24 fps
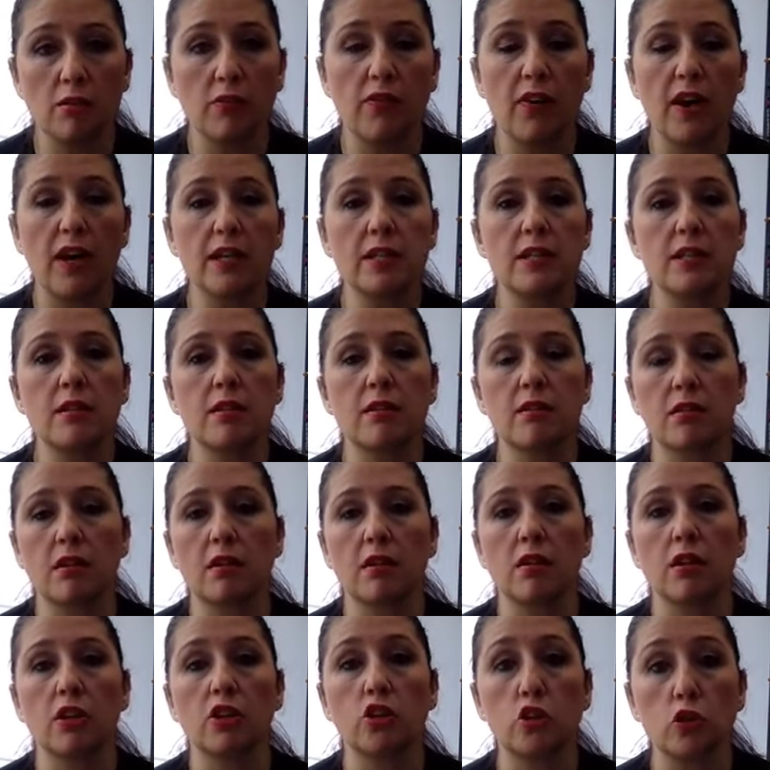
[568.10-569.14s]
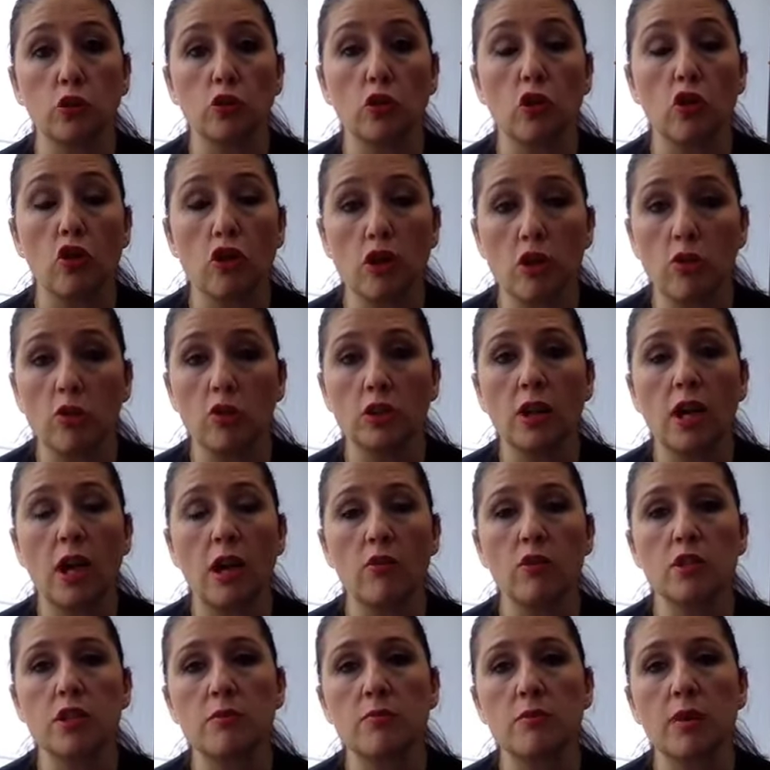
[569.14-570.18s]
find a tutorial on how
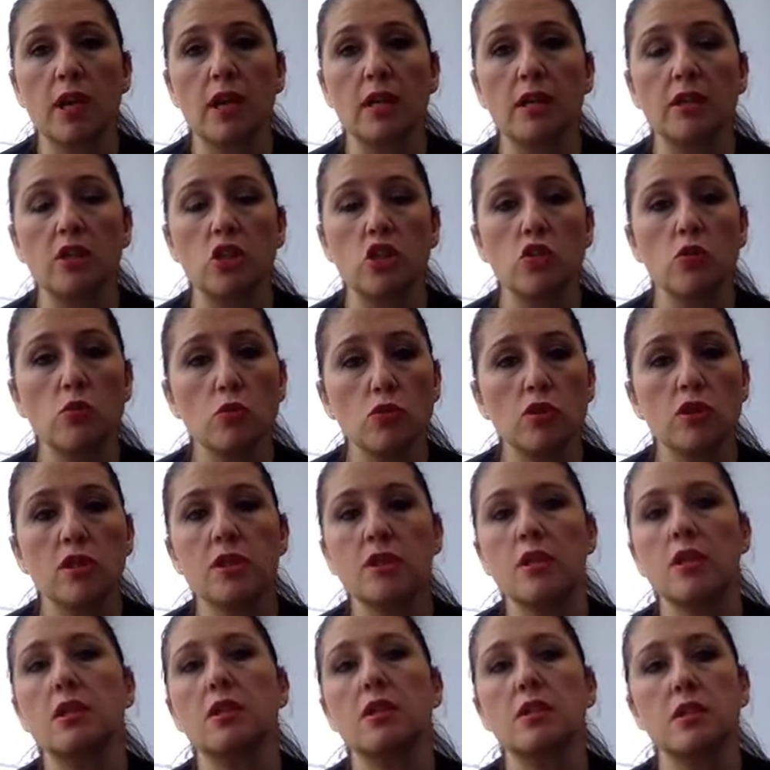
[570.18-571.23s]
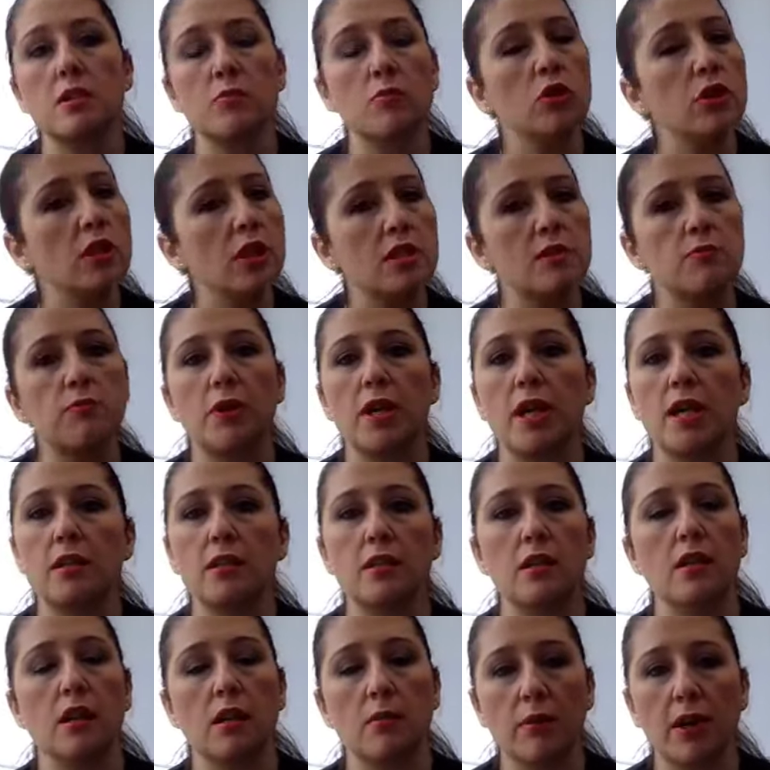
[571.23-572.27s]
it's made, you would see someone
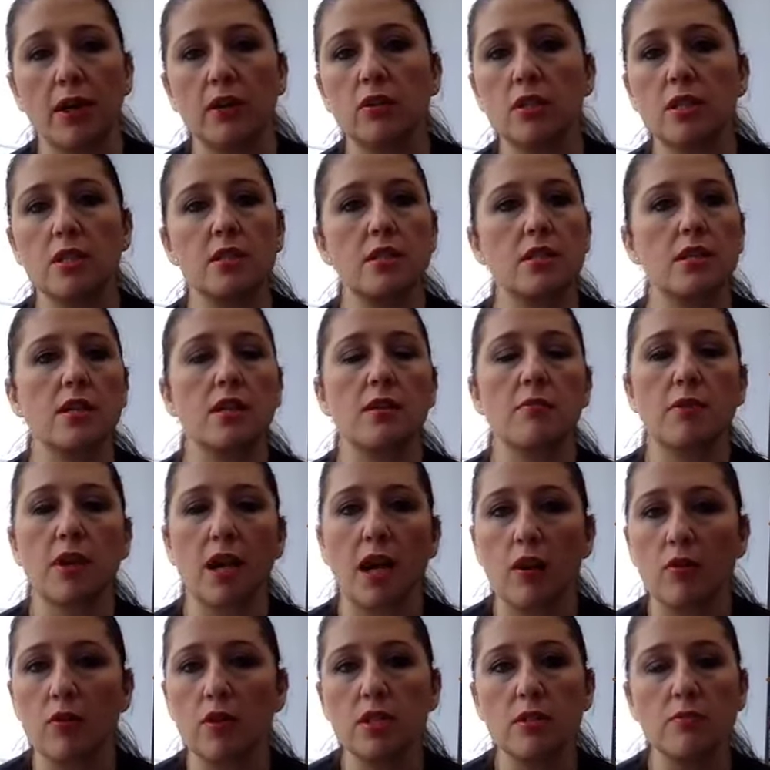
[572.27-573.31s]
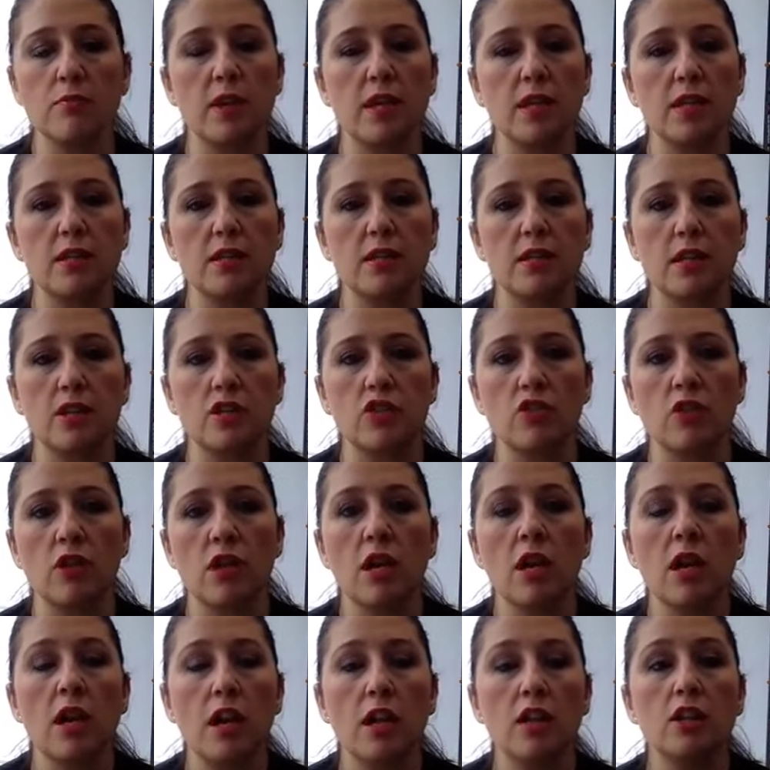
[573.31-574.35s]
explaining about the seam, how it's made, etc.
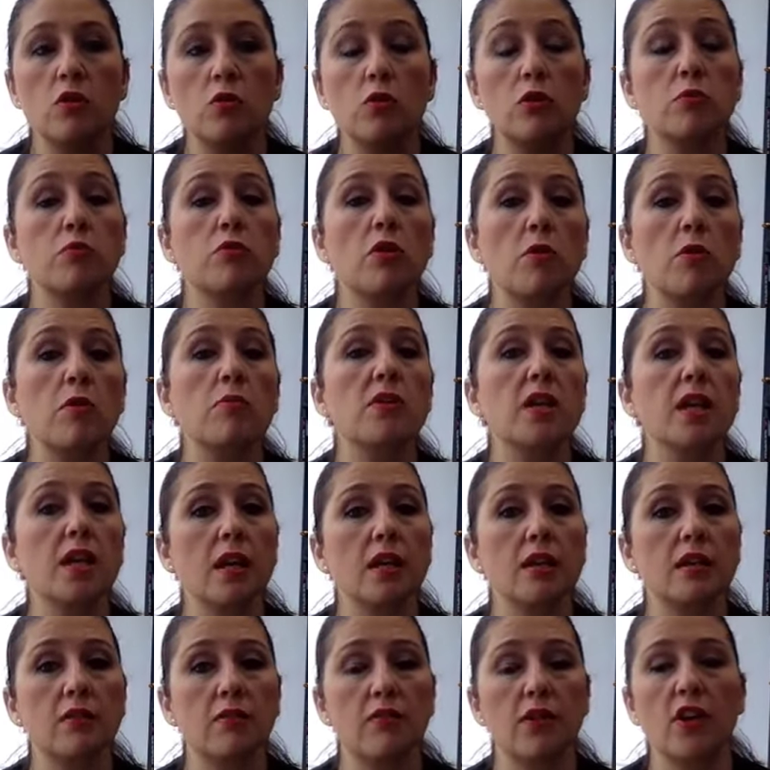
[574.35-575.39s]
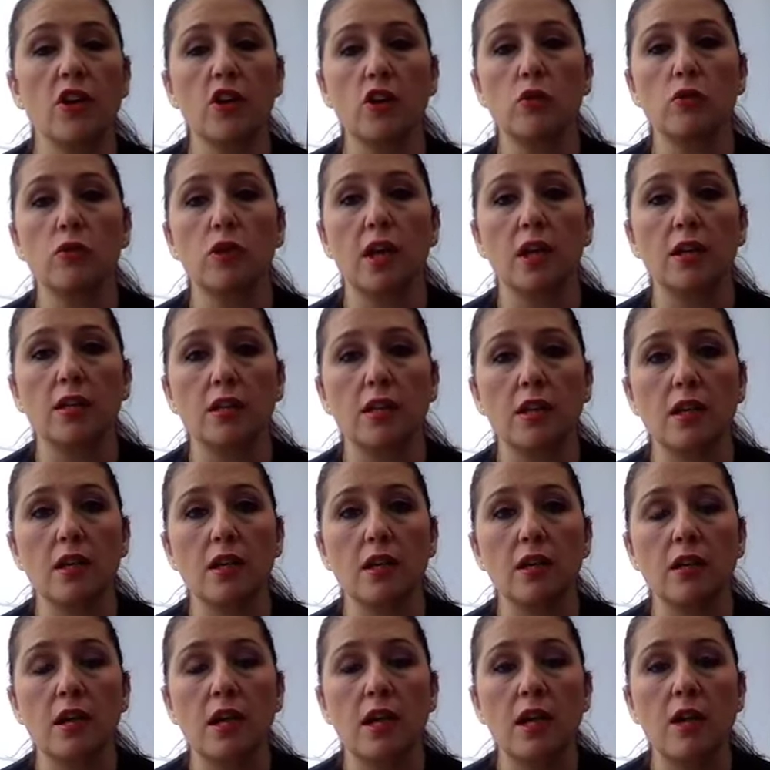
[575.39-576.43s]
And you would probably get a very good
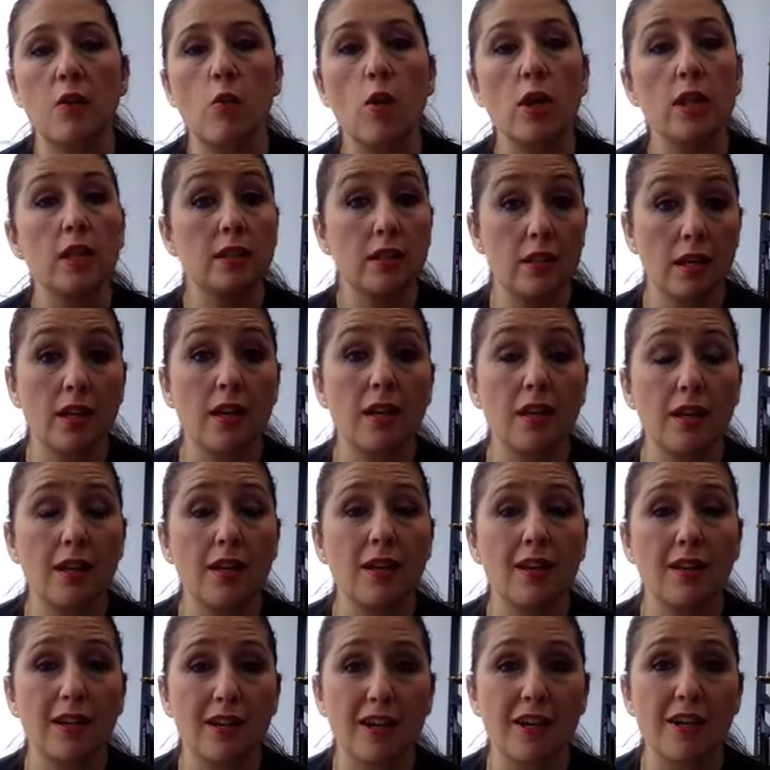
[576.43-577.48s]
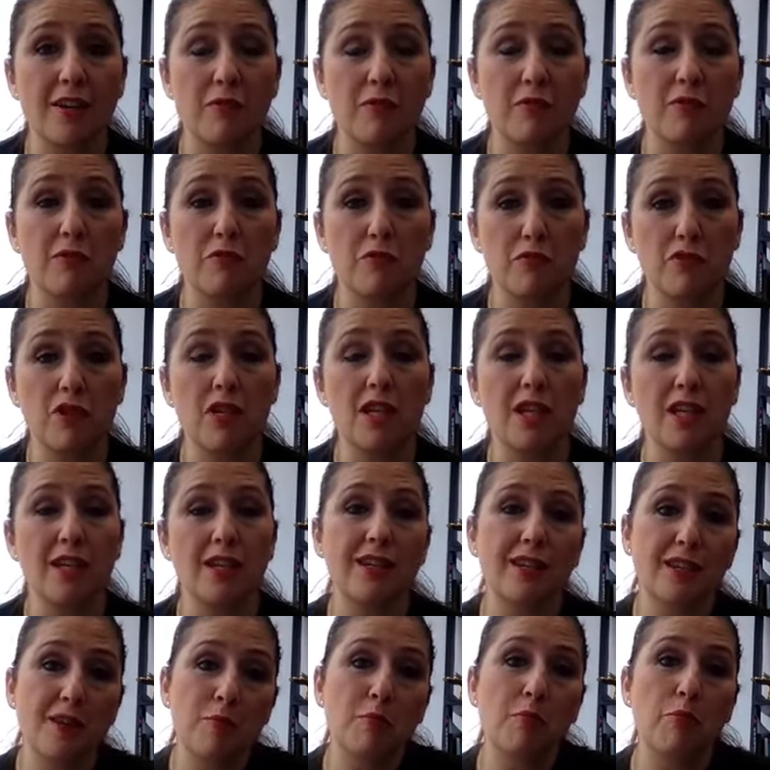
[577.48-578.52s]
idea whether they have
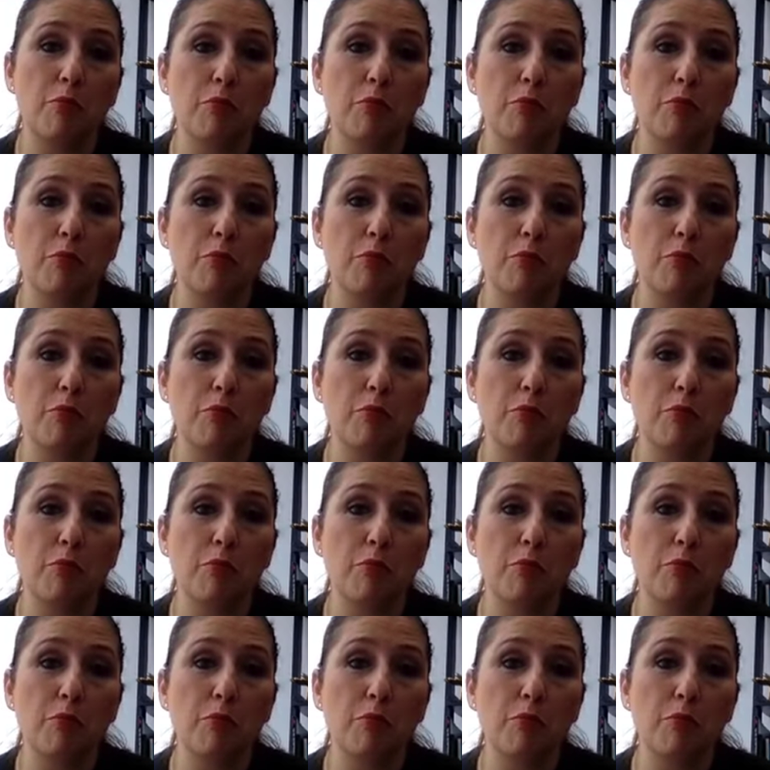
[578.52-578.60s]
really